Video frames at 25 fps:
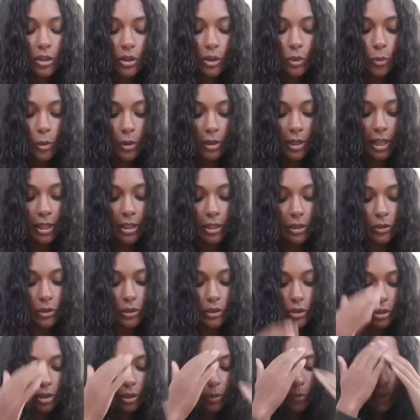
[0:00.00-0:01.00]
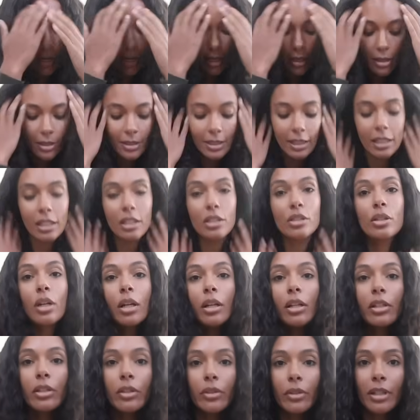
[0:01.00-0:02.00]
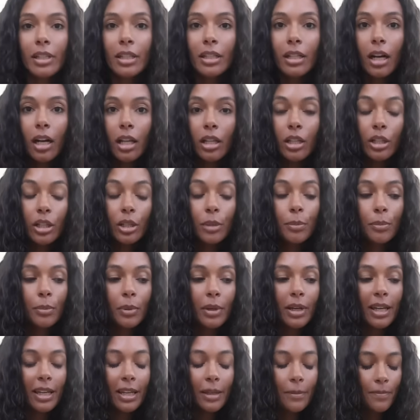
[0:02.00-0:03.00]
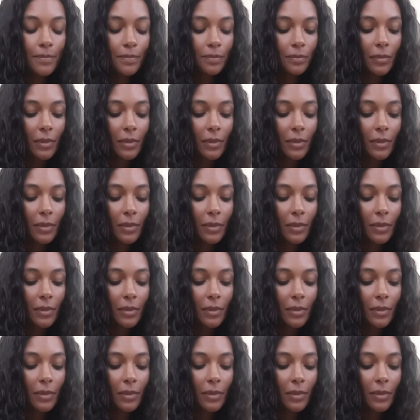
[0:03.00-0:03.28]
The one I usually wear is like a dark green color, but